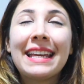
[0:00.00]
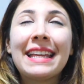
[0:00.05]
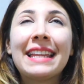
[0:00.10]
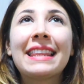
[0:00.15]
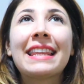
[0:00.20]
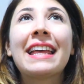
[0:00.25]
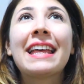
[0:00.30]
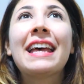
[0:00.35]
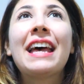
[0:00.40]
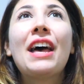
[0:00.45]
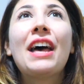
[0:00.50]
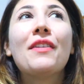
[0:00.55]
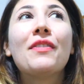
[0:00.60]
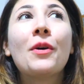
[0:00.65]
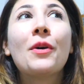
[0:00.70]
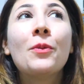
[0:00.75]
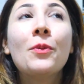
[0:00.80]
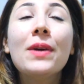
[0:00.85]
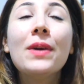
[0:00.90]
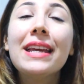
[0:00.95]
in
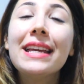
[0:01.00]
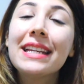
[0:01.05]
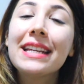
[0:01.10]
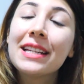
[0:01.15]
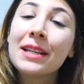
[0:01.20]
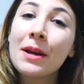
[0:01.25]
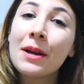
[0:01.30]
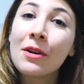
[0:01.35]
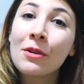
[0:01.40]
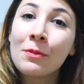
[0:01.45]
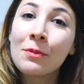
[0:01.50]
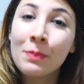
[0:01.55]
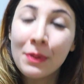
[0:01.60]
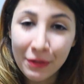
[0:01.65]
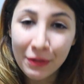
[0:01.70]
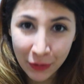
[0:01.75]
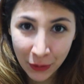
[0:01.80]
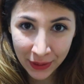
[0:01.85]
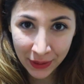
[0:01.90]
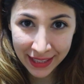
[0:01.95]
the week
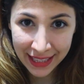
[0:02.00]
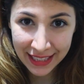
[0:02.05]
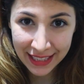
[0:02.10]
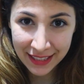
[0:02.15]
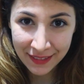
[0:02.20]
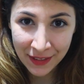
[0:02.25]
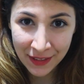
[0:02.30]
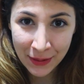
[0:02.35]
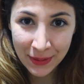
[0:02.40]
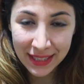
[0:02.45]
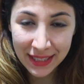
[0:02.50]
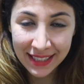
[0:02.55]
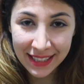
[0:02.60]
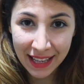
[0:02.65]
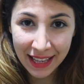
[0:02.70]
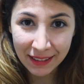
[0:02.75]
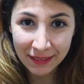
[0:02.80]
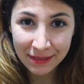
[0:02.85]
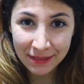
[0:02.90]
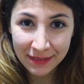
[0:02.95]
before the interview
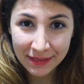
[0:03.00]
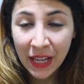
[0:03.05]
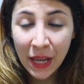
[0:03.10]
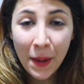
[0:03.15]
itself.